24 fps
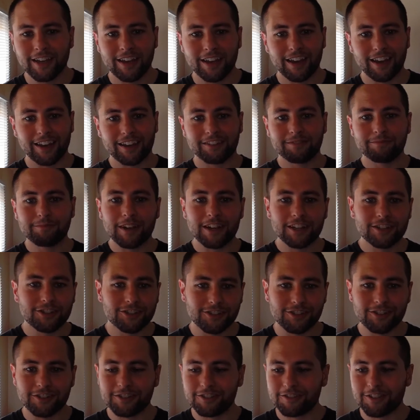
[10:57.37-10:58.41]
And make
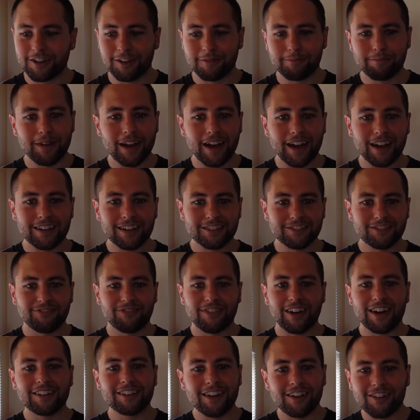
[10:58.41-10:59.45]
sure you come back,
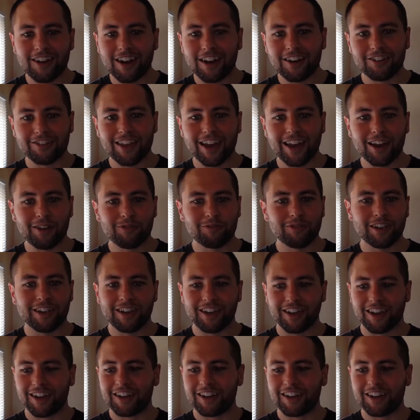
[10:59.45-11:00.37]
find out how that went.